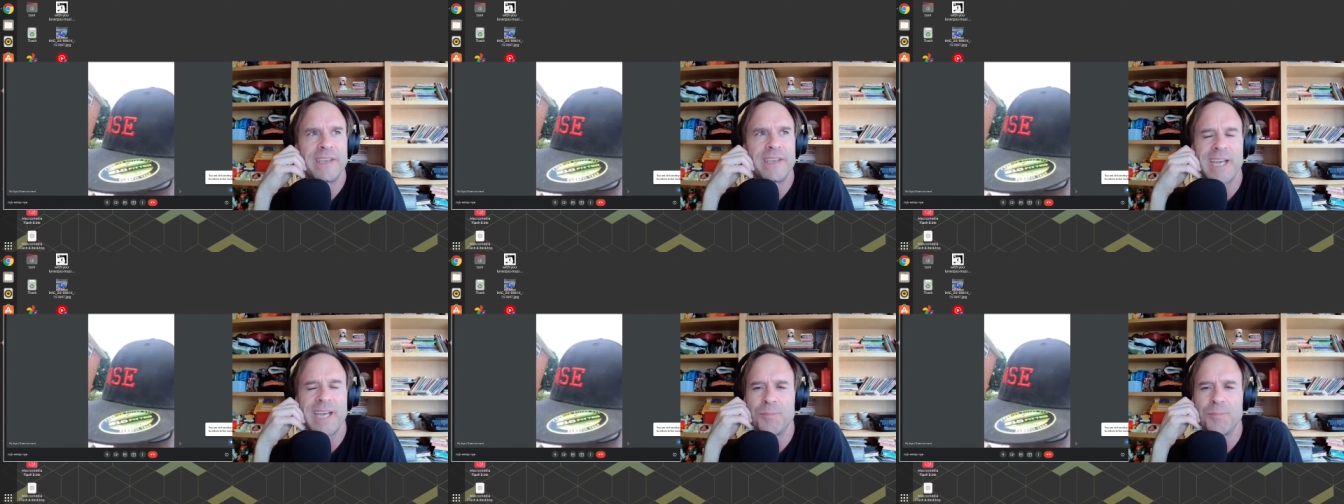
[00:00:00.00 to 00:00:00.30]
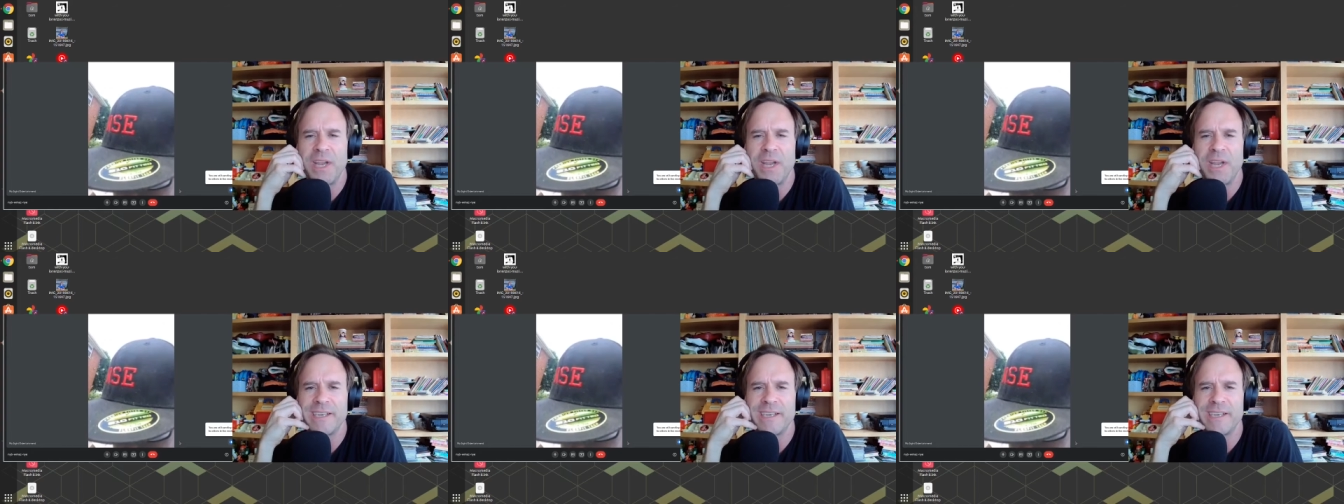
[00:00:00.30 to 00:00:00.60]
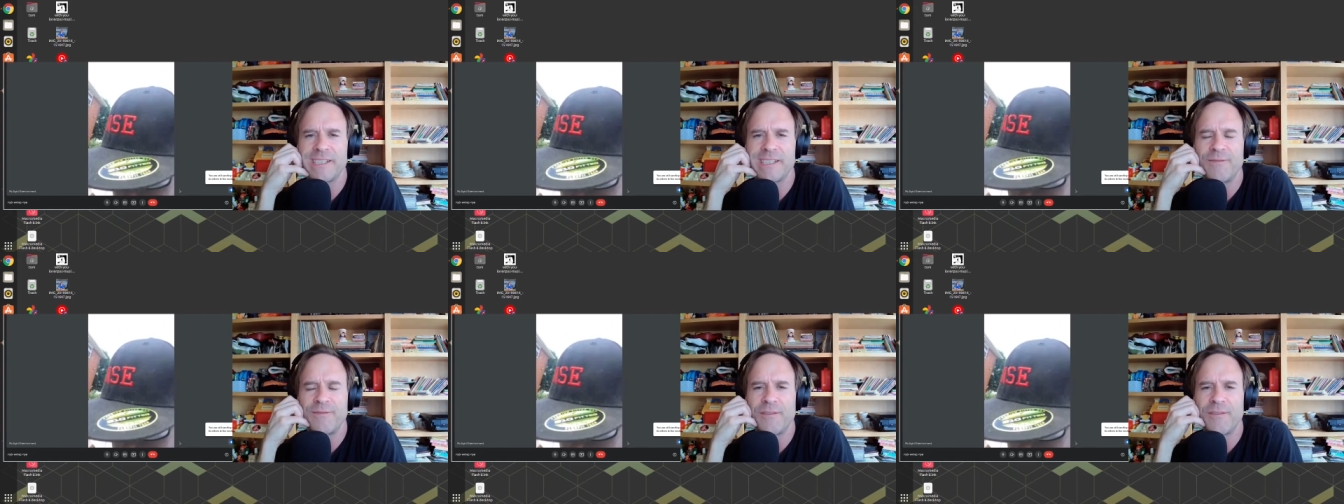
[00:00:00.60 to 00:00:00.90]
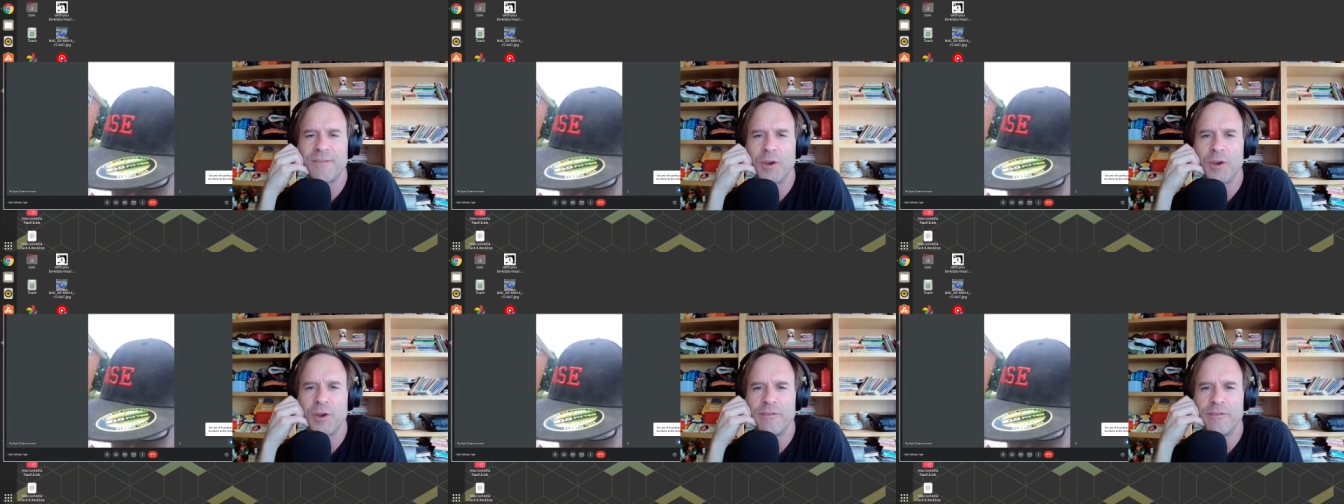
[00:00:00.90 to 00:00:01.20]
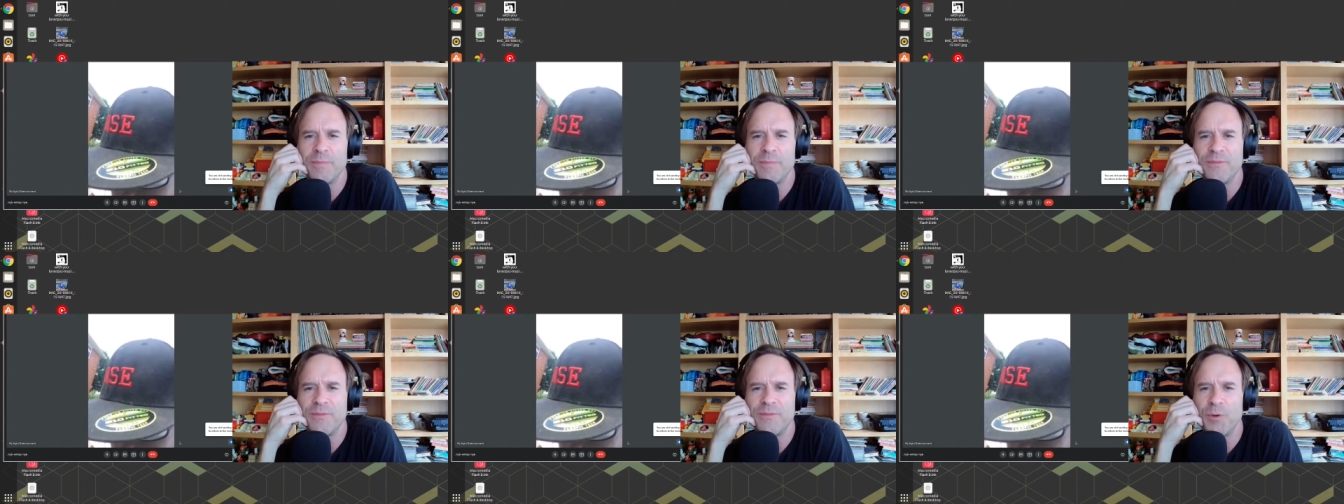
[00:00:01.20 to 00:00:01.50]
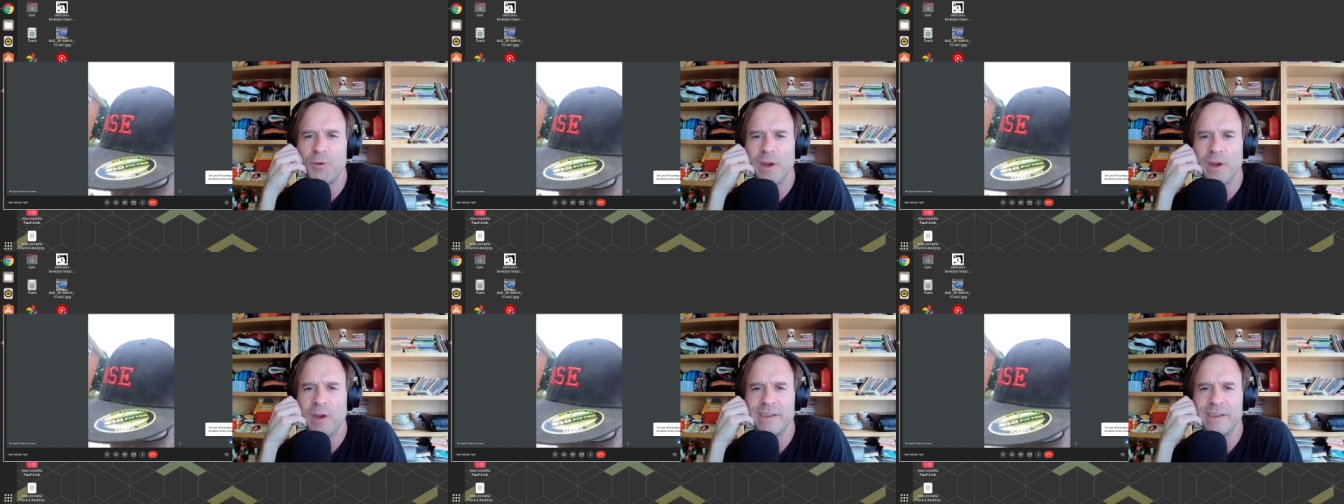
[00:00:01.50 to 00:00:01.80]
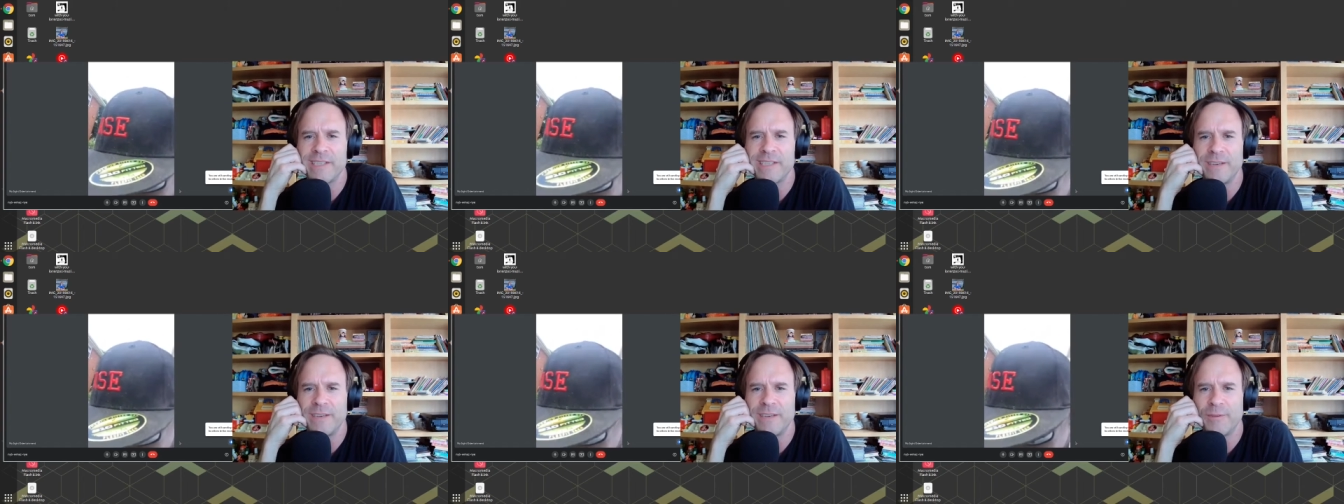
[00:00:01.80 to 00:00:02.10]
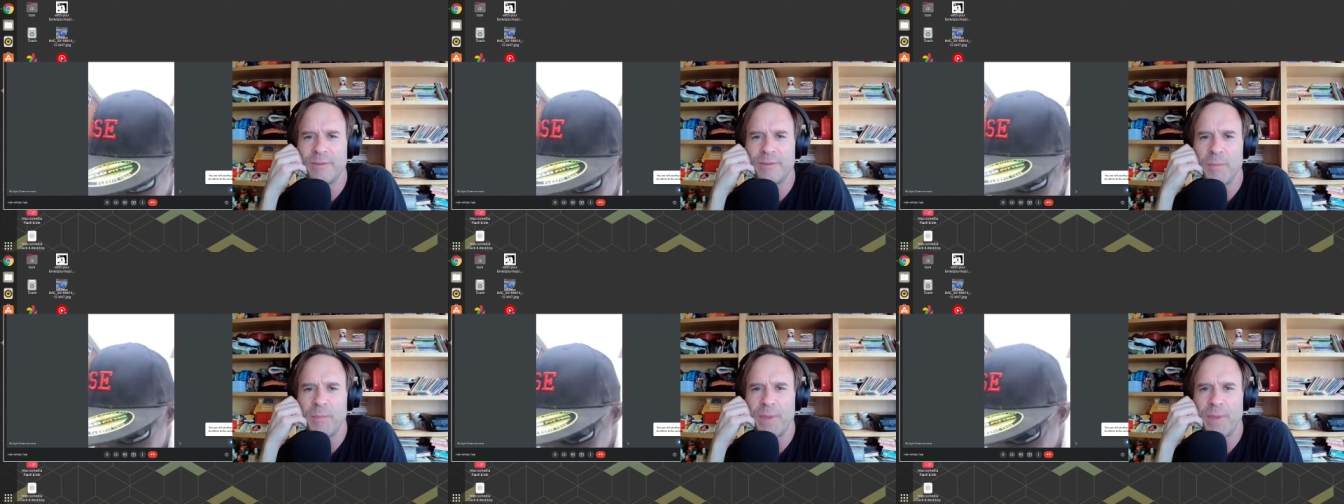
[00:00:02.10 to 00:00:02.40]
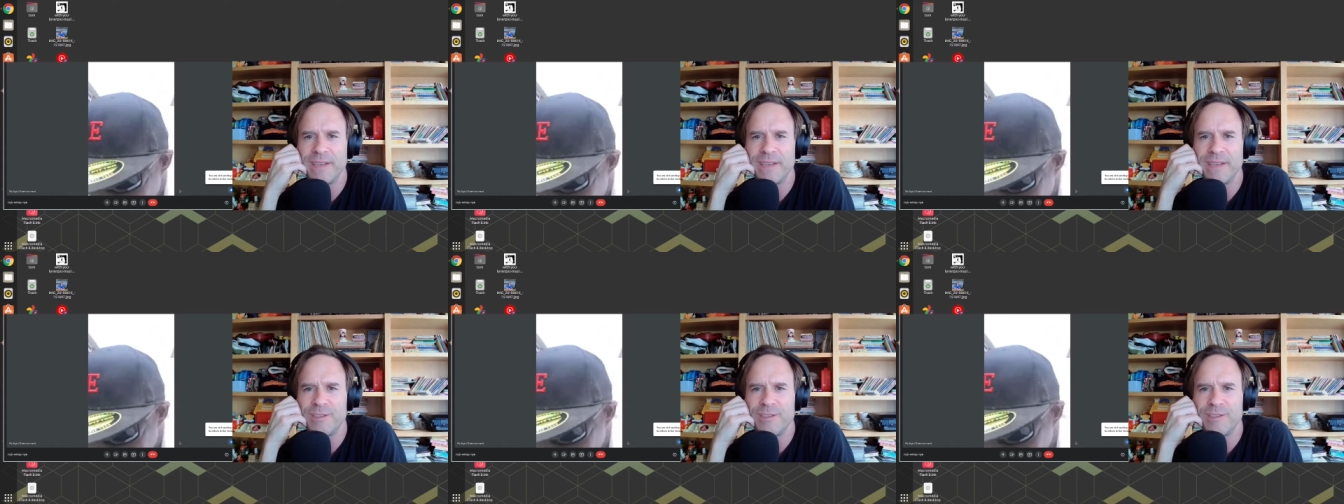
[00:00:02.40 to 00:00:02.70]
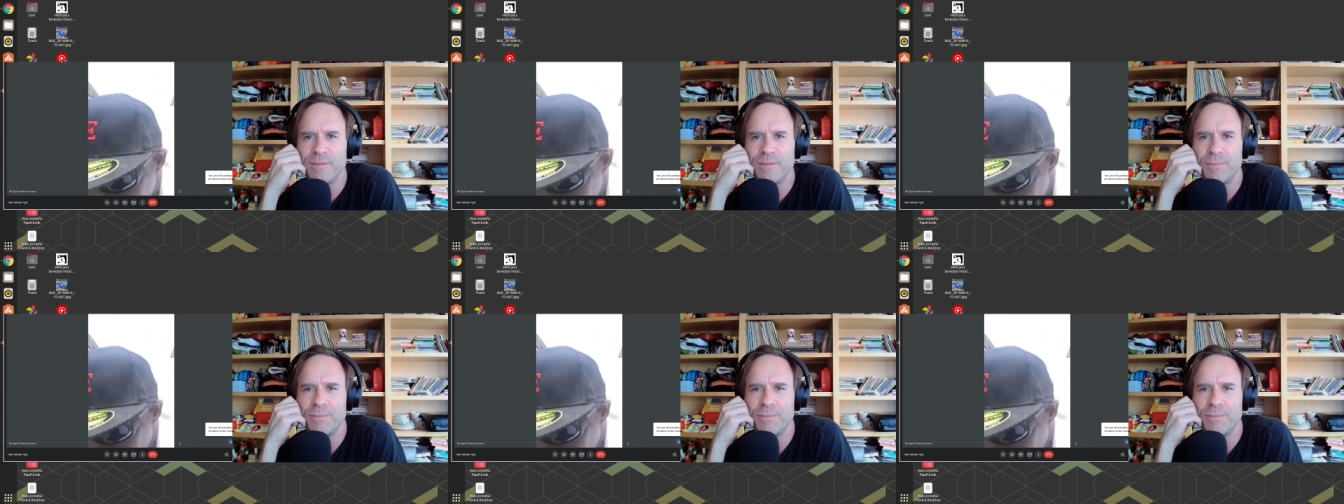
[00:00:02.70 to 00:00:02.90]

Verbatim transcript: comprehend because I've never heard of them before. Aside from the band